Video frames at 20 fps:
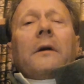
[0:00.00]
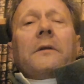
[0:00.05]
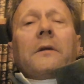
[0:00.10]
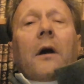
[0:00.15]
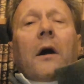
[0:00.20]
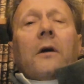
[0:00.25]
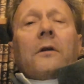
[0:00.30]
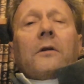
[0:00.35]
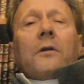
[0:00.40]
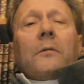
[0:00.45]

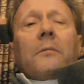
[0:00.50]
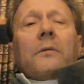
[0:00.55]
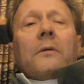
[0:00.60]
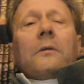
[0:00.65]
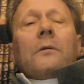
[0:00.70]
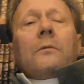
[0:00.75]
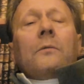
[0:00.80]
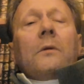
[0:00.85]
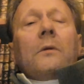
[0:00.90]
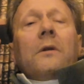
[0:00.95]

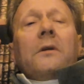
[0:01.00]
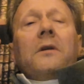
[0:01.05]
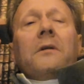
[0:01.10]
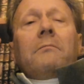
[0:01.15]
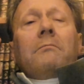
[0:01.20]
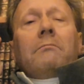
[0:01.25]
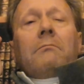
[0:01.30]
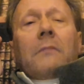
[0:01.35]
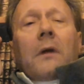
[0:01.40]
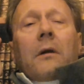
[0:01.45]
Honourable
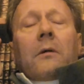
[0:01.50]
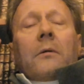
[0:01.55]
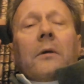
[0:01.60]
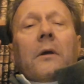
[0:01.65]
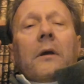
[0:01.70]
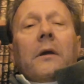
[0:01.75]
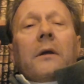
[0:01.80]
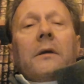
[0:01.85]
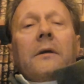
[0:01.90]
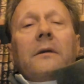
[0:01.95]
William
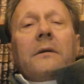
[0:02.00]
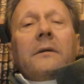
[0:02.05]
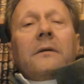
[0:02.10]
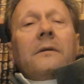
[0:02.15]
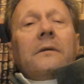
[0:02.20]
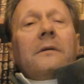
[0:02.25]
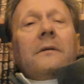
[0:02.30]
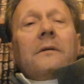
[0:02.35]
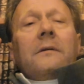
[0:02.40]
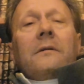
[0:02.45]
Murray,
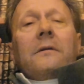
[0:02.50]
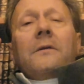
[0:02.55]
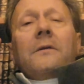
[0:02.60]
the